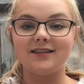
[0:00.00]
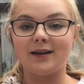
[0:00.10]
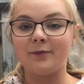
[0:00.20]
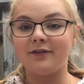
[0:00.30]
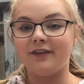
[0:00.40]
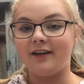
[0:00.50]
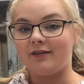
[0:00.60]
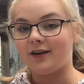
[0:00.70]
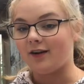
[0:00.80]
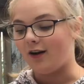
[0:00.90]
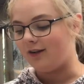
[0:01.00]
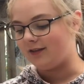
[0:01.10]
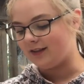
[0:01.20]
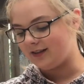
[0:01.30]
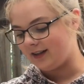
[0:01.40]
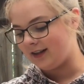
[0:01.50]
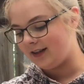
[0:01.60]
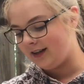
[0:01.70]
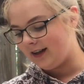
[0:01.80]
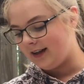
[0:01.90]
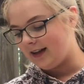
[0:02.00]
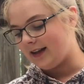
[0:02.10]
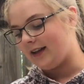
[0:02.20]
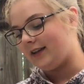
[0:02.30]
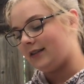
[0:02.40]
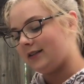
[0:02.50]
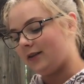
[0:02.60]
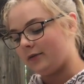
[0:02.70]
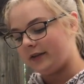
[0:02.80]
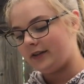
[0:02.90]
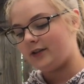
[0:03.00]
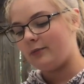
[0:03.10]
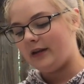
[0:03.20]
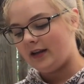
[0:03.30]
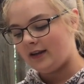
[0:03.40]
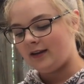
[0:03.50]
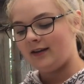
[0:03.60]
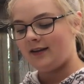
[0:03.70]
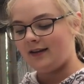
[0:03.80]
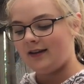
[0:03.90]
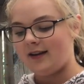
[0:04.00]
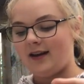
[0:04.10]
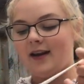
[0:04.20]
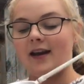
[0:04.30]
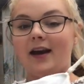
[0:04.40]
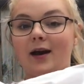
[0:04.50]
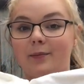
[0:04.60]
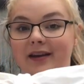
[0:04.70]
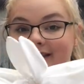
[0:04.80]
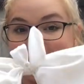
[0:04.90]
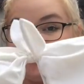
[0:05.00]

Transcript: summer favorite, obviously, is going to be a bathing